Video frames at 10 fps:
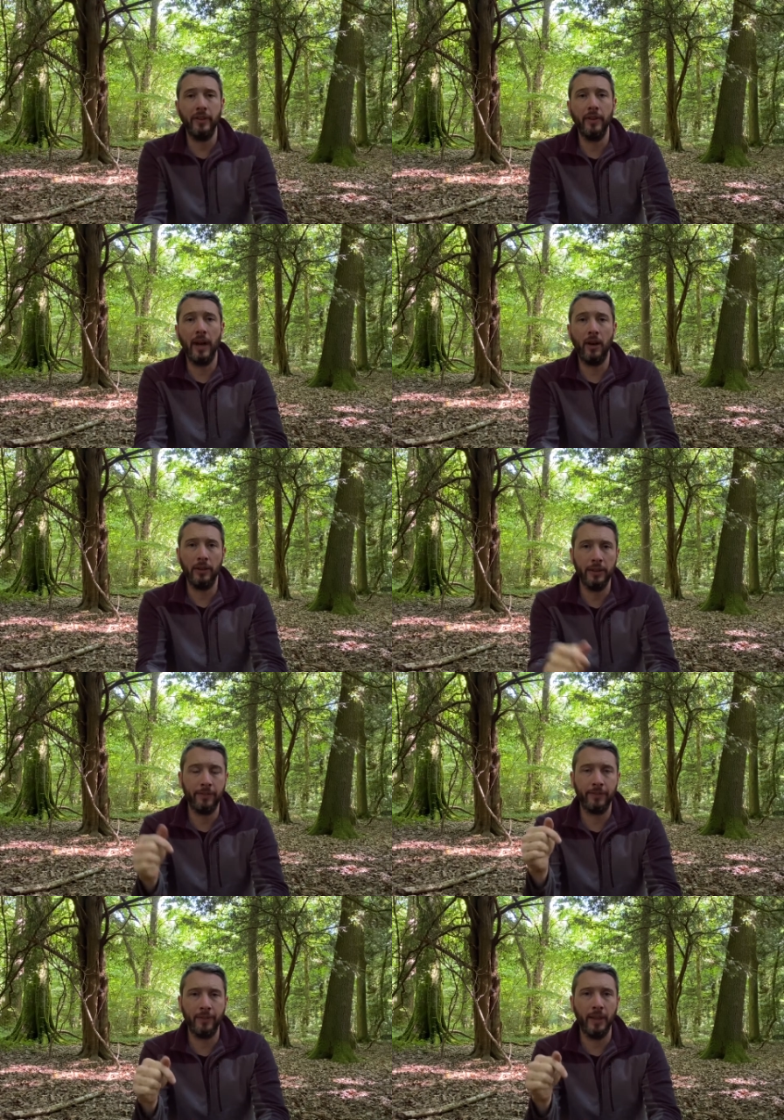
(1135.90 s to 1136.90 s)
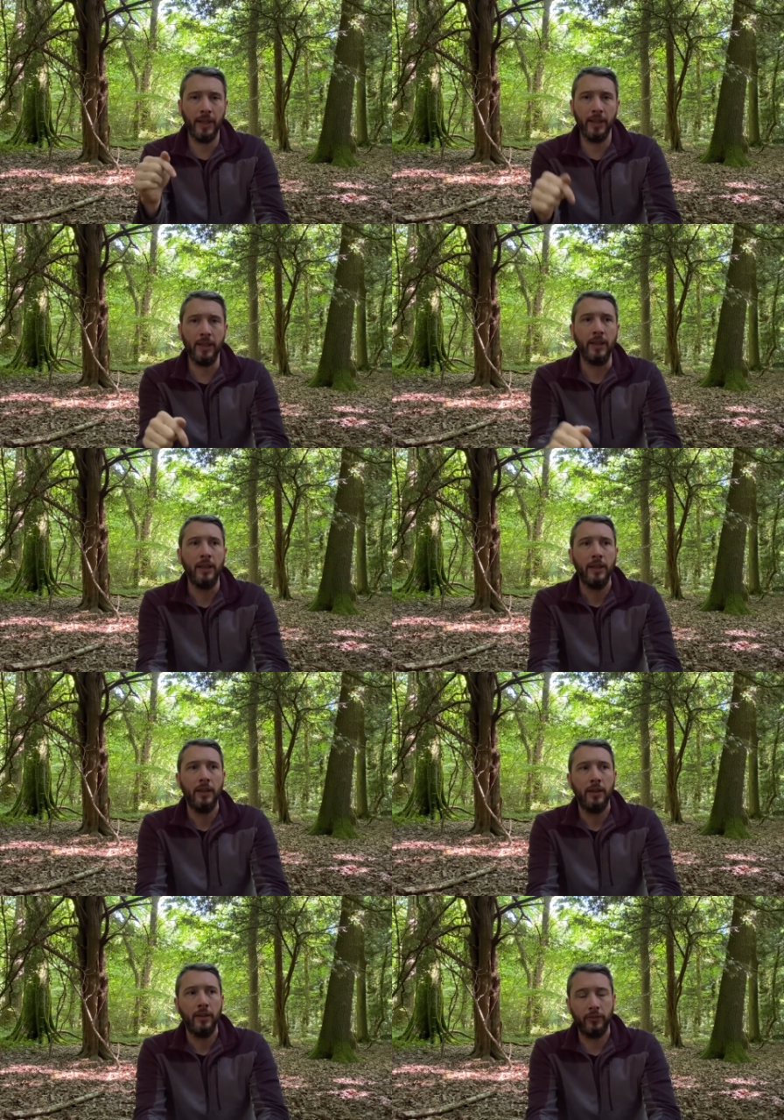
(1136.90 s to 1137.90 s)
in that, I'll leave
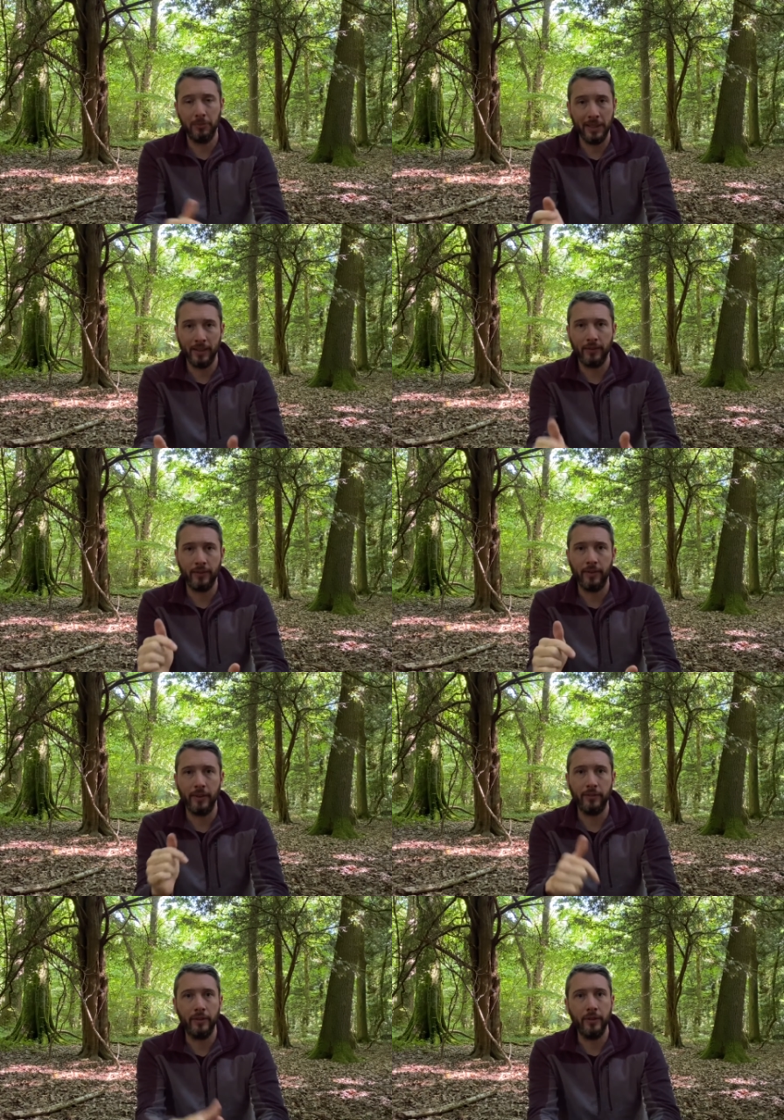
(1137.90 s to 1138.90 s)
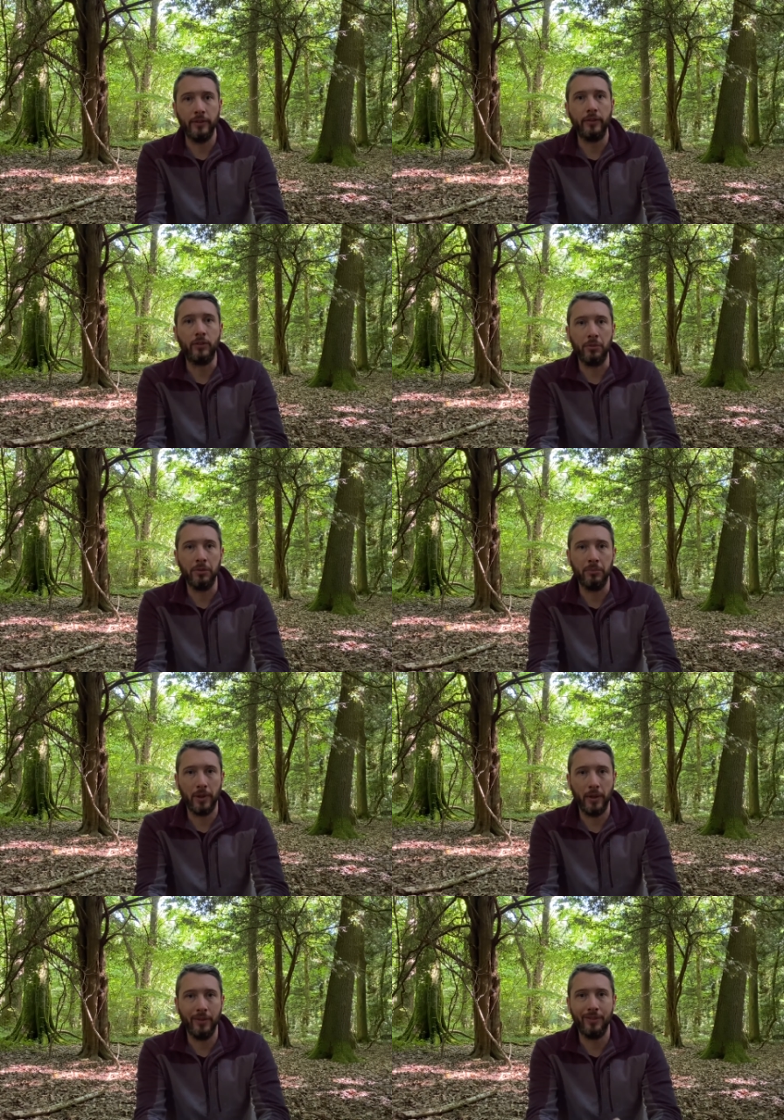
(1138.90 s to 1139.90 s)
some links and things in the description
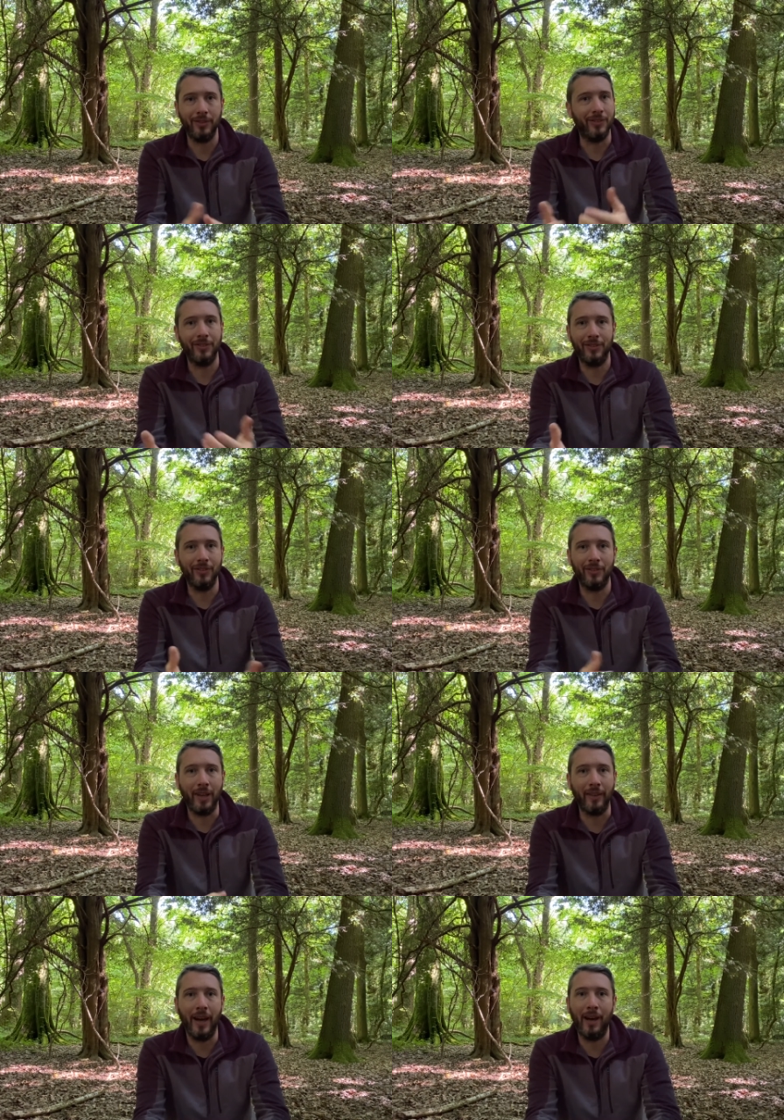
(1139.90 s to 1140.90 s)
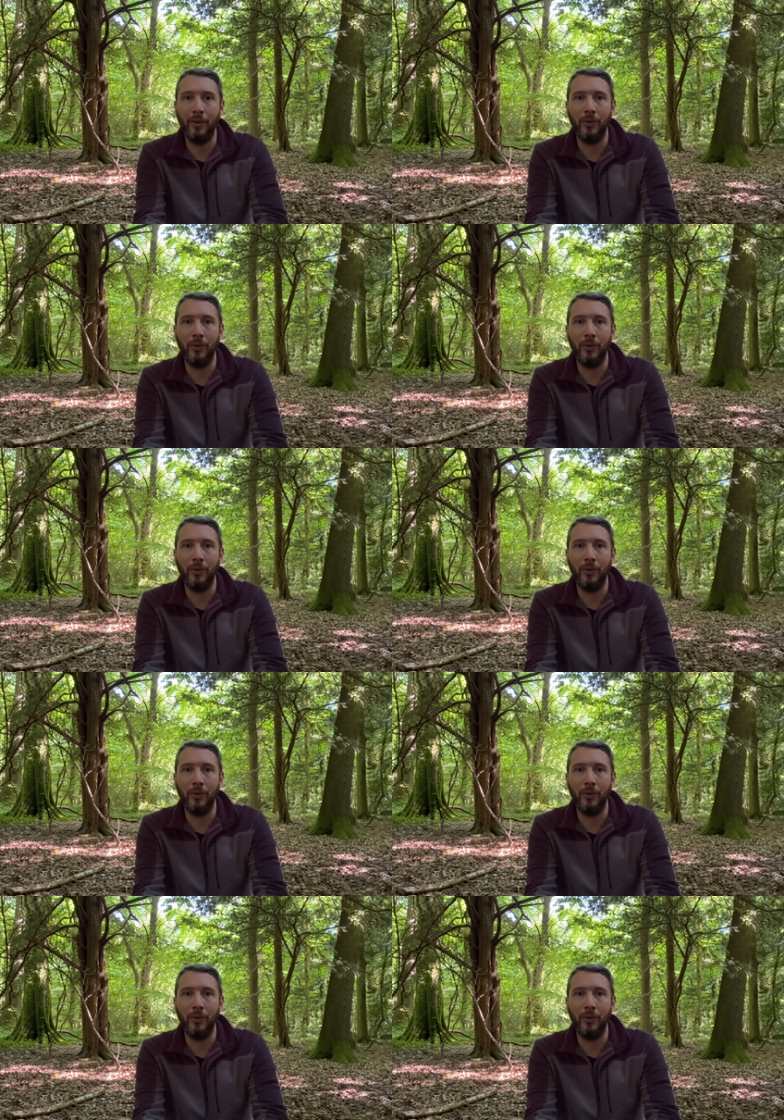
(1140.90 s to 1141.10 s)
below. Just check that out,